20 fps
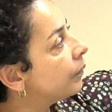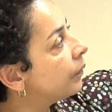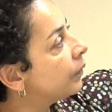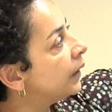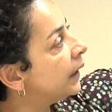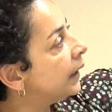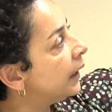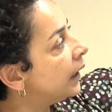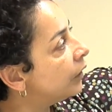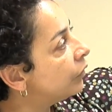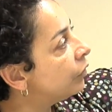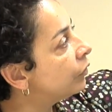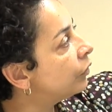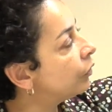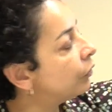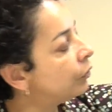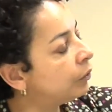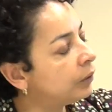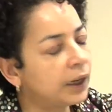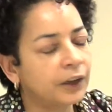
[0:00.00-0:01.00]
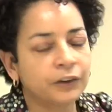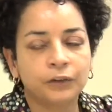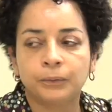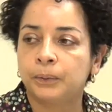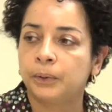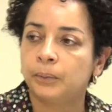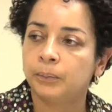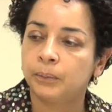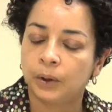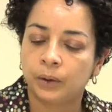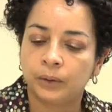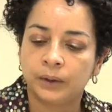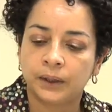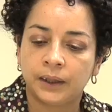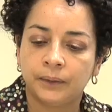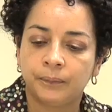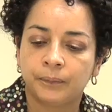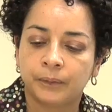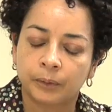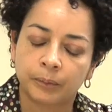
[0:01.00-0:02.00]
the Institute has
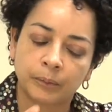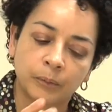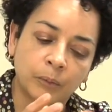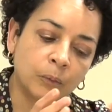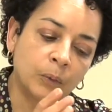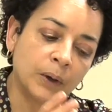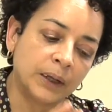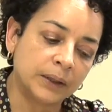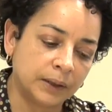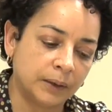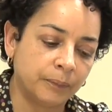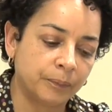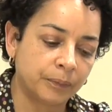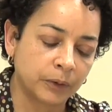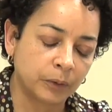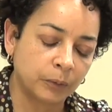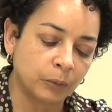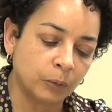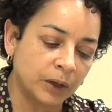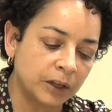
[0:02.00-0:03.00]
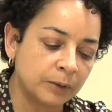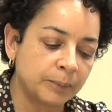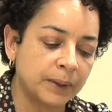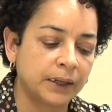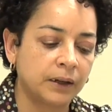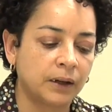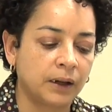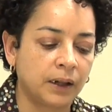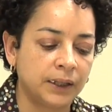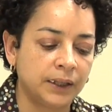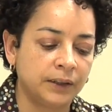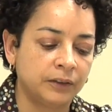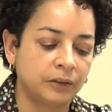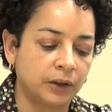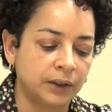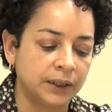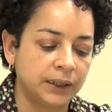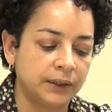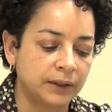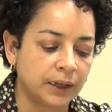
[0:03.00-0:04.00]
promoted what one of my colleagues,
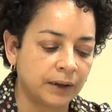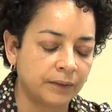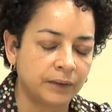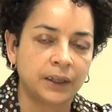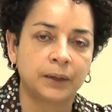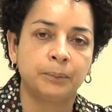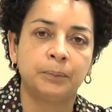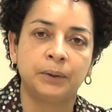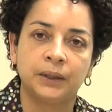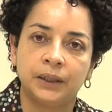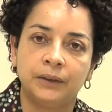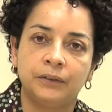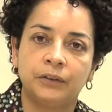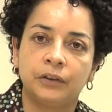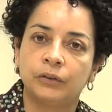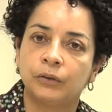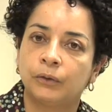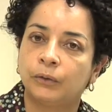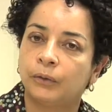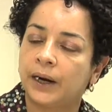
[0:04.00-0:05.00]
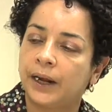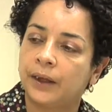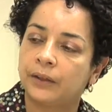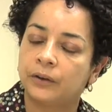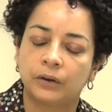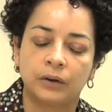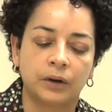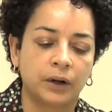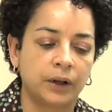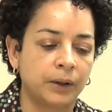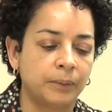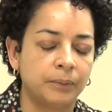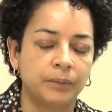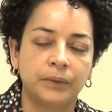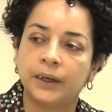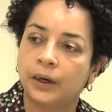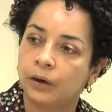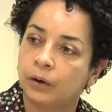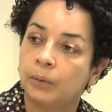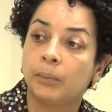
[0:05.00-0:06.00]
Arlene Davila, believes is a rather
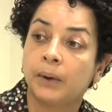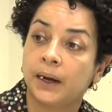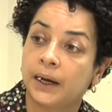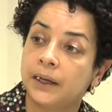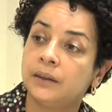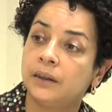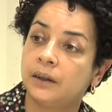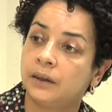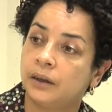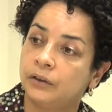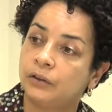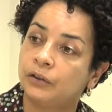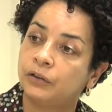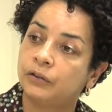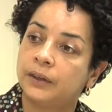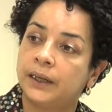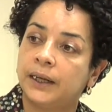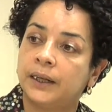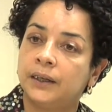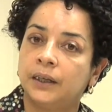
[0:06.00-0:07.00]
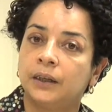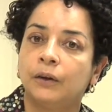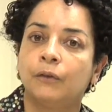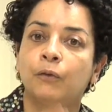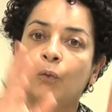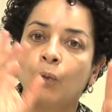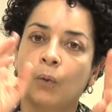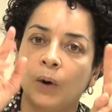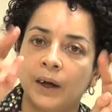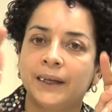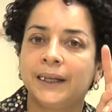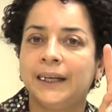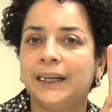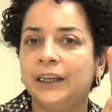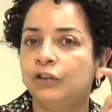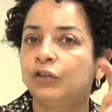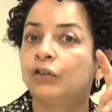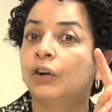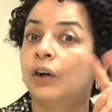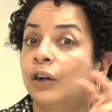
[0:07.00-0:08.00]
narrow-minded understanding of what
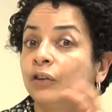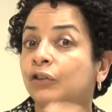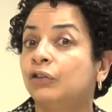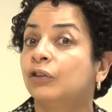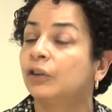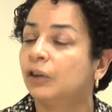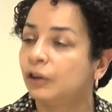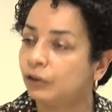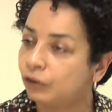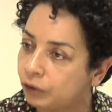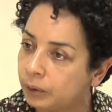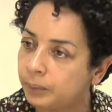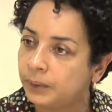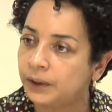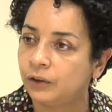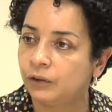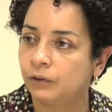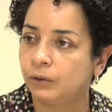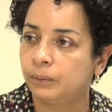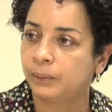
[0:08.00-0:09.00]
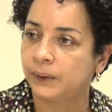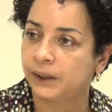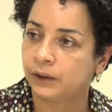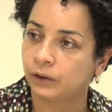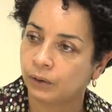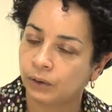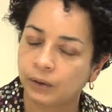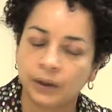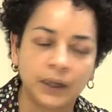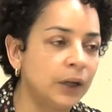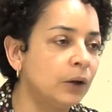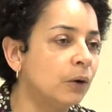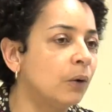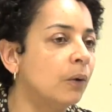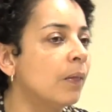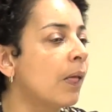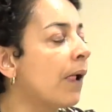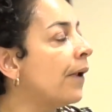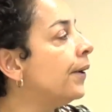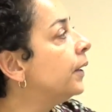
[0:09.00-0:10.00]
each culture contributed to Puerto
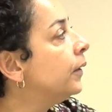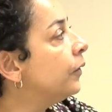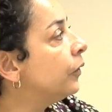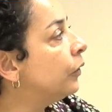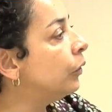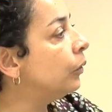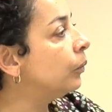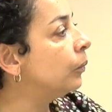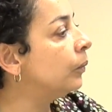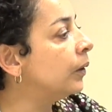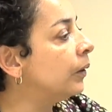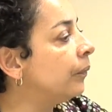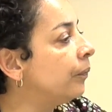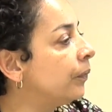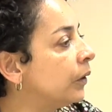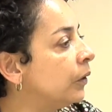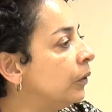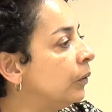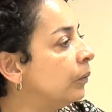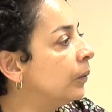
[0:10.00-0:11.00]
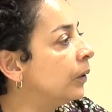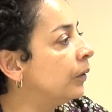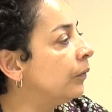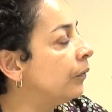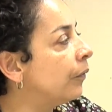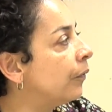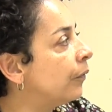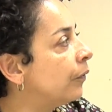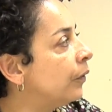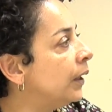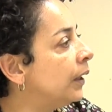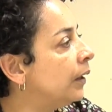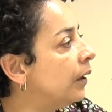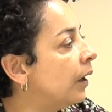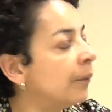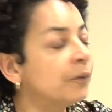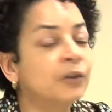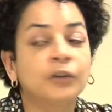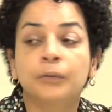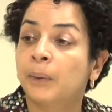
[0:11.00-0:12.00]
Rico, you would read
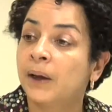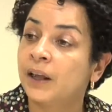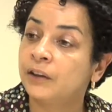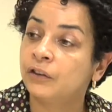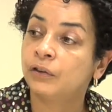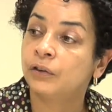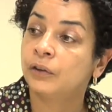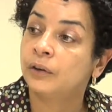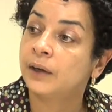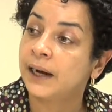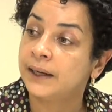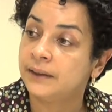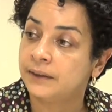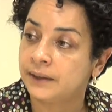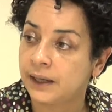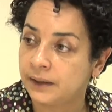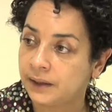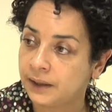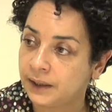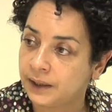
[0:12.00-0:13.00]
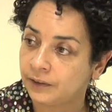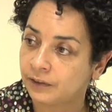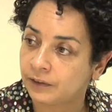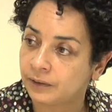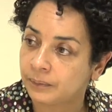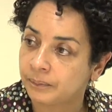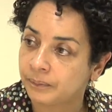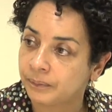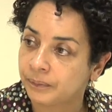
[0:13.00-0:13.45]
Sponsored Identities.